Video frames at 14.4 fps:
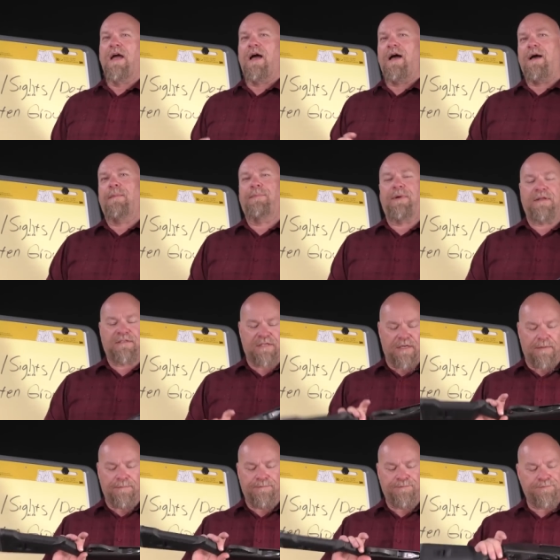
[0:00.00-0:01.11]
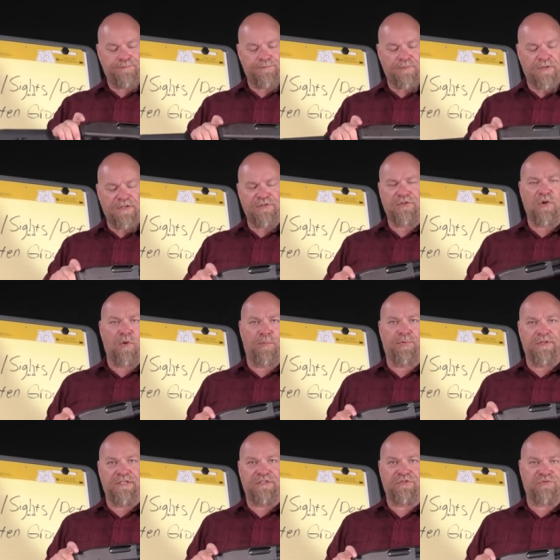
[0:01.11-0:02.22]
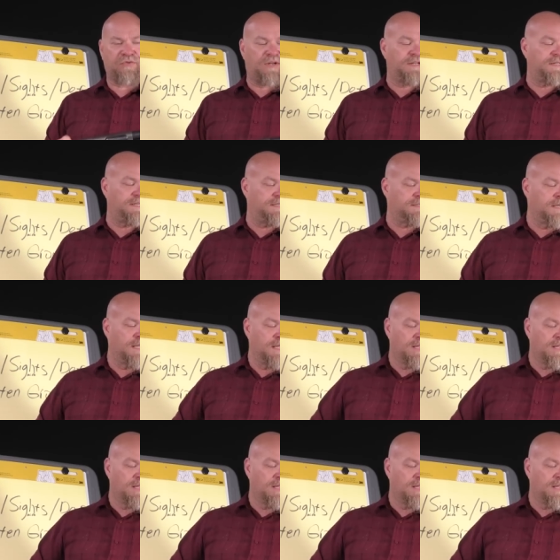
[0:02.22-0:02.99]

uh, but um, this old police trade-in